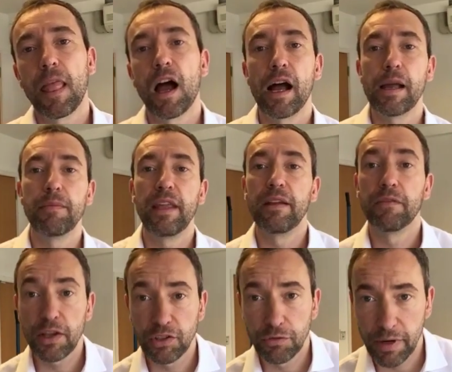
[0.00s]
I'm the
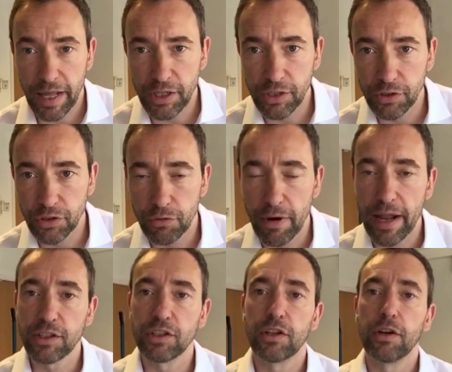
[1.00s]
Investor Relations
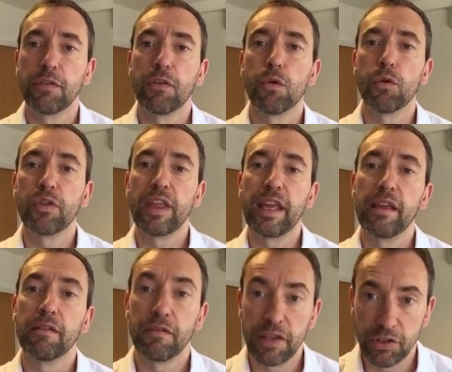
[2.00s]
Director for the
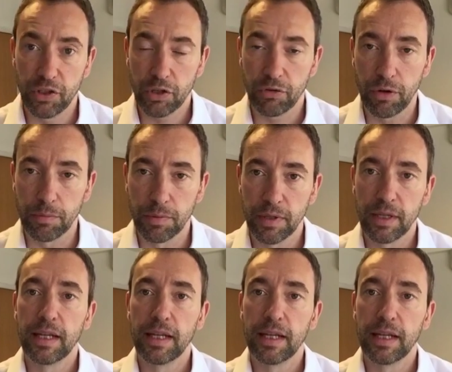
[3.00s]
Vincent Group.